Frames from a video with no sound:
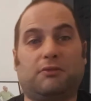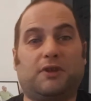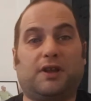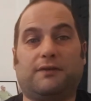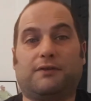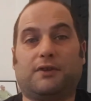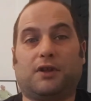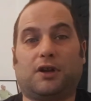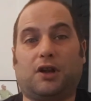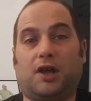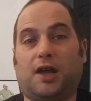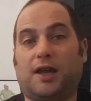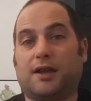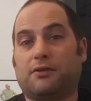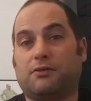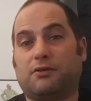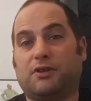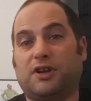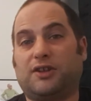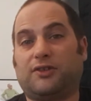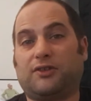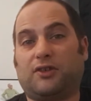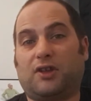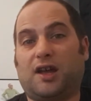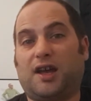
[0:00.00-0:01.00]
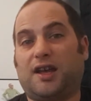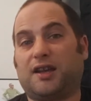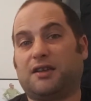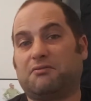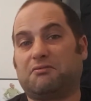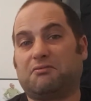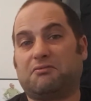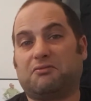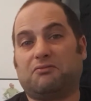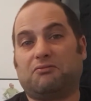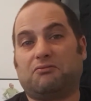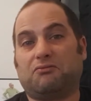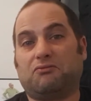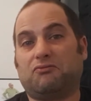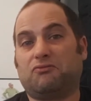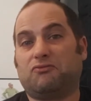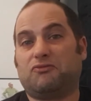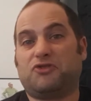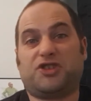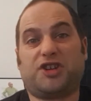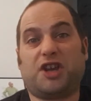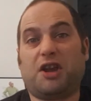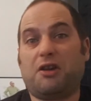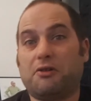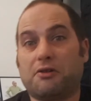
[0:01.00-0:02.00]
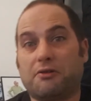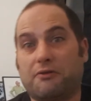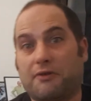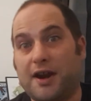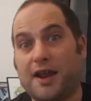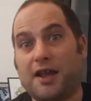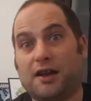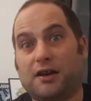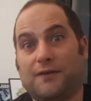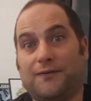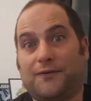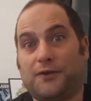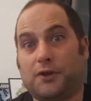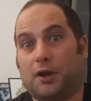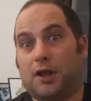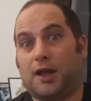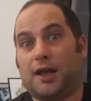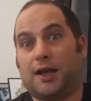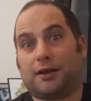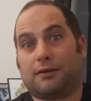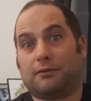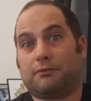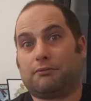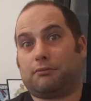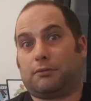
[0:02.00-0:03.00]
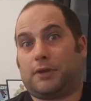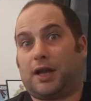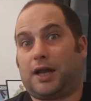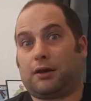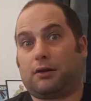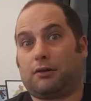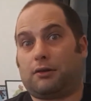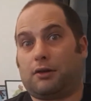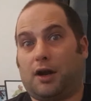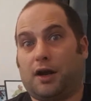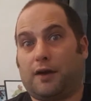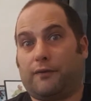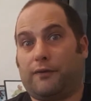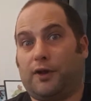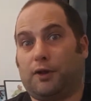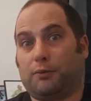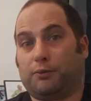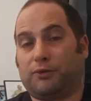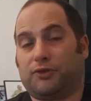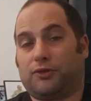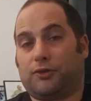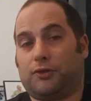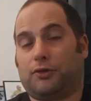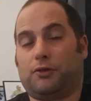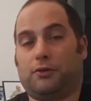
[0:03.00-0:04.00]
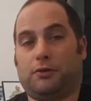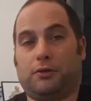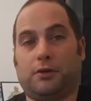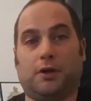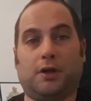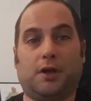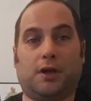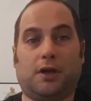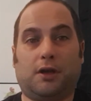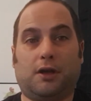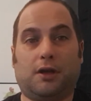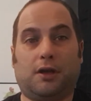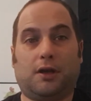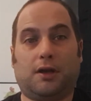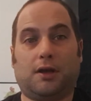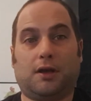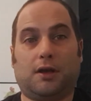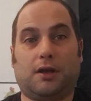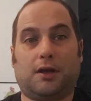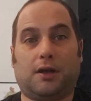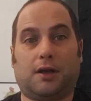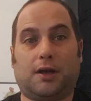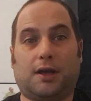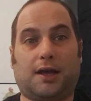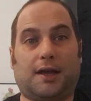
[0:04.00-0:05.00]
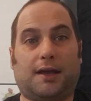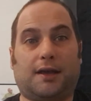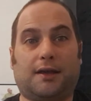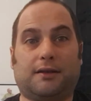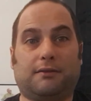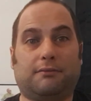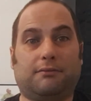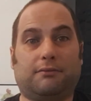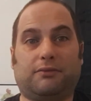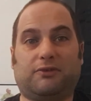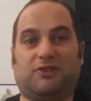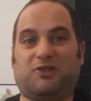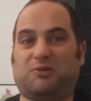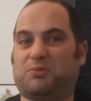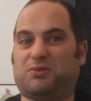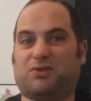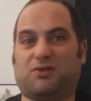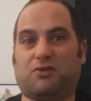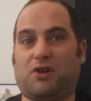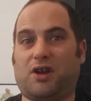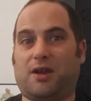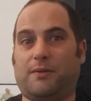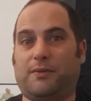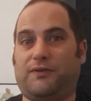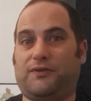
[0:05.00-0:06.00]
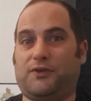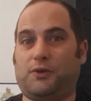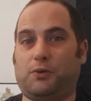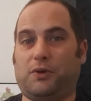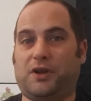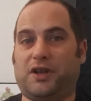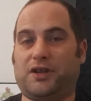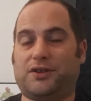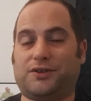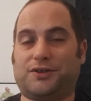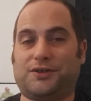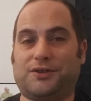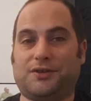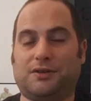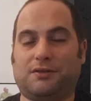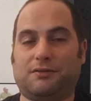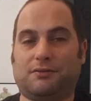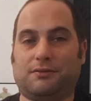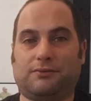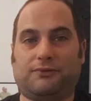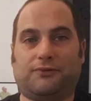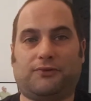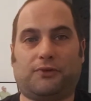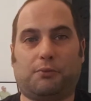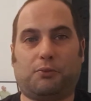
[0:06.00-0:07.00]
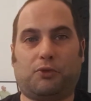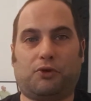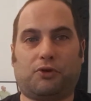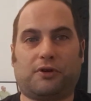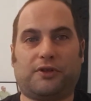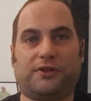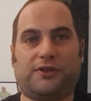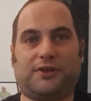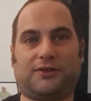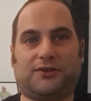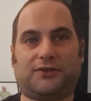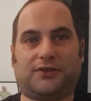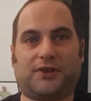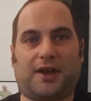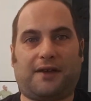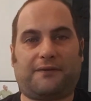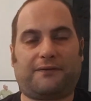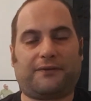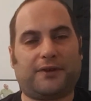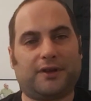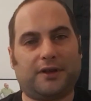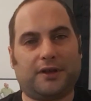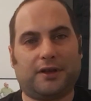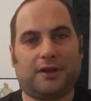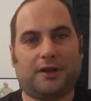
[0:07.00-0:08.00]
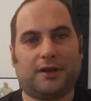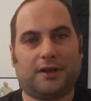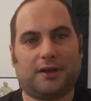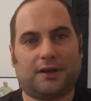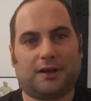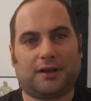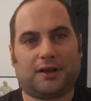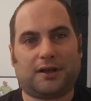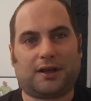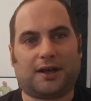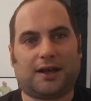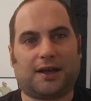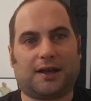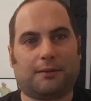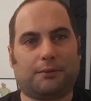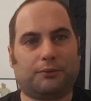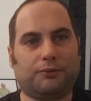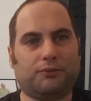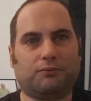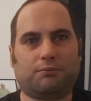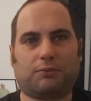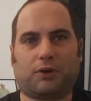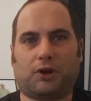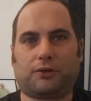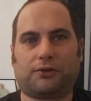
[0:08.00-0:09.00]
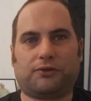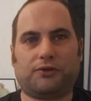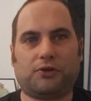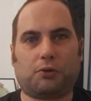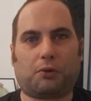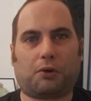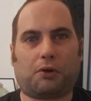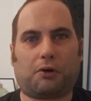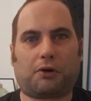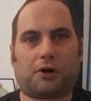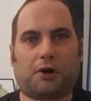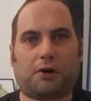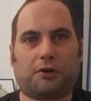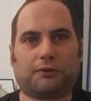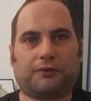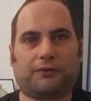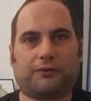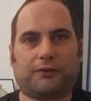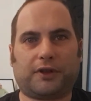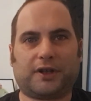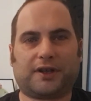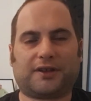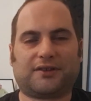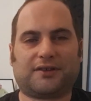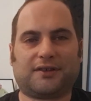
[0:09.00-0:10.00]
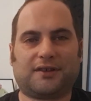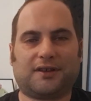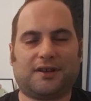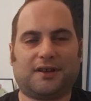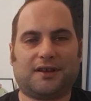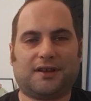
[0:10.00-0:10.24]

Give it a like or a dislike. Share it around if you like. That kind of helps too. Subscribe if you wish for more of this stuff, both new or old flicks.